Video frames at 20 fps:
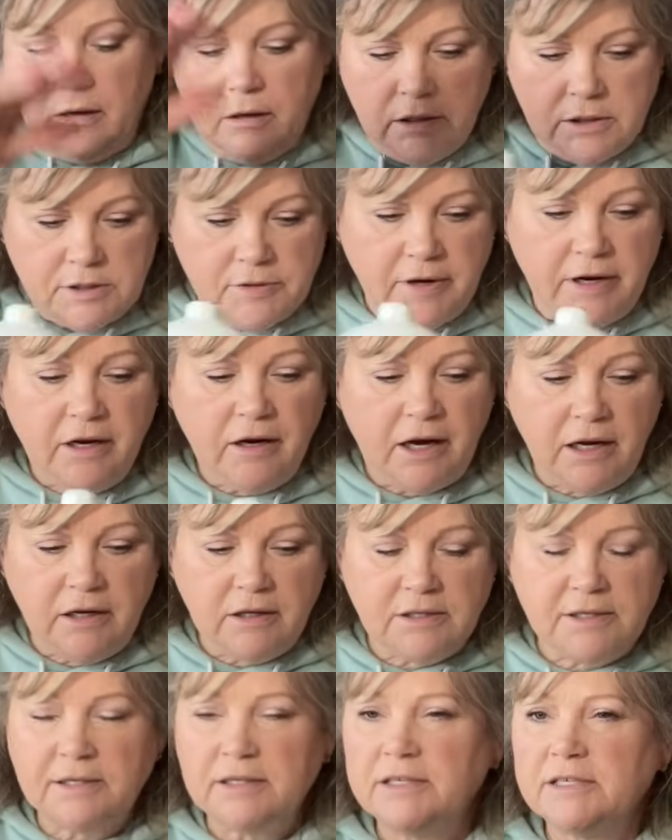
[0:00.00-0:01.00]
So
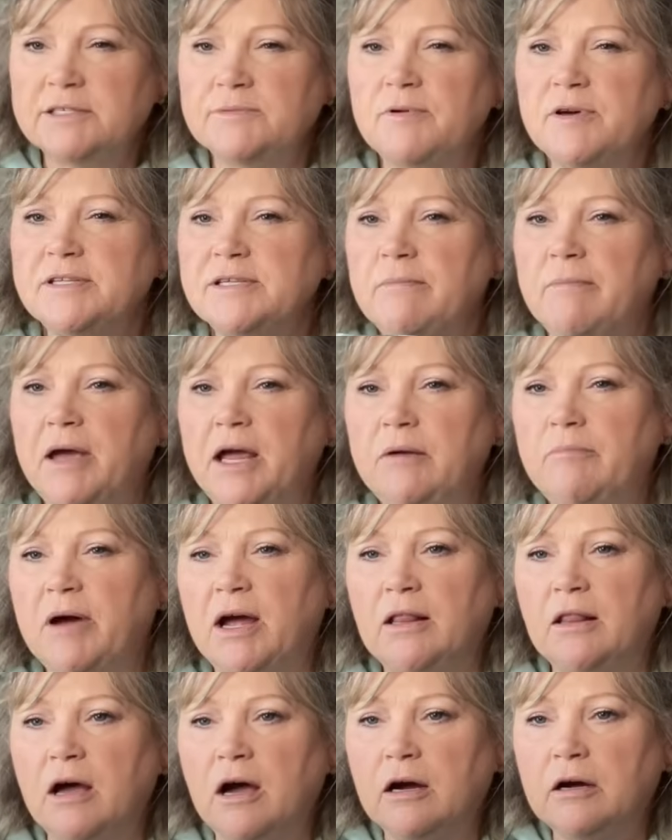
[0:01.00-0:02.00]
this wasn't made by
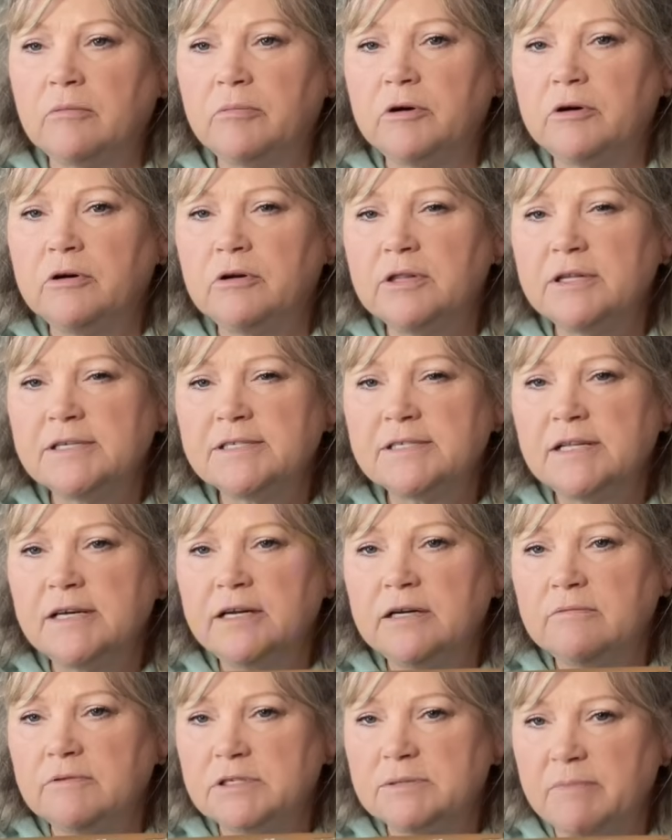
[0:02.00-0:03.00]
Longaberger, this lid.
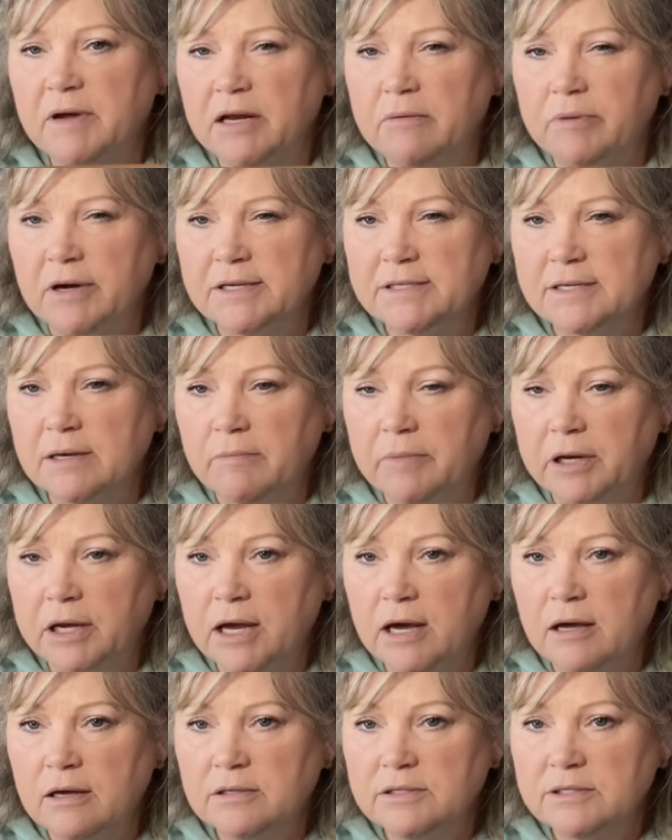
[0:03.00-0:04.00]
It was made by somebody
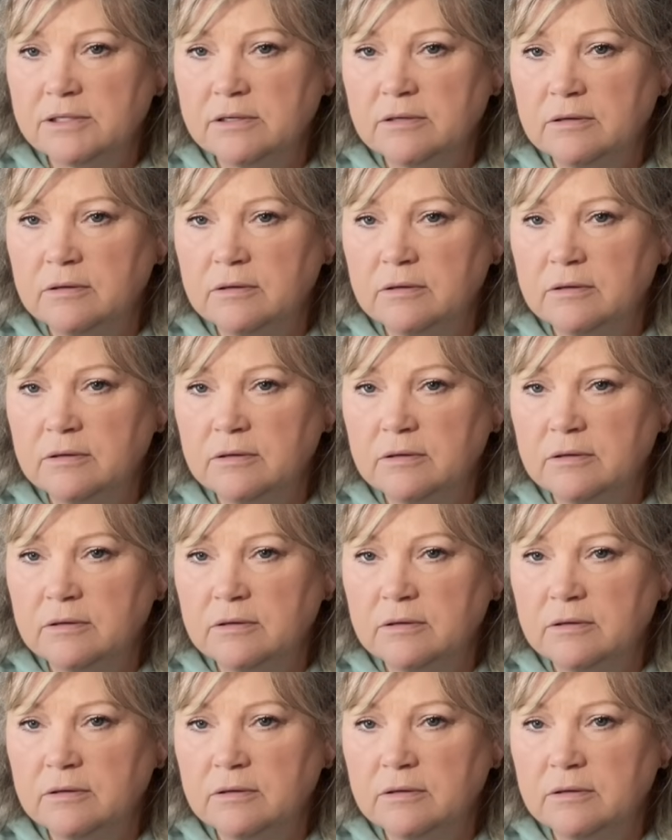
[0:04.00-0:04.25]
else,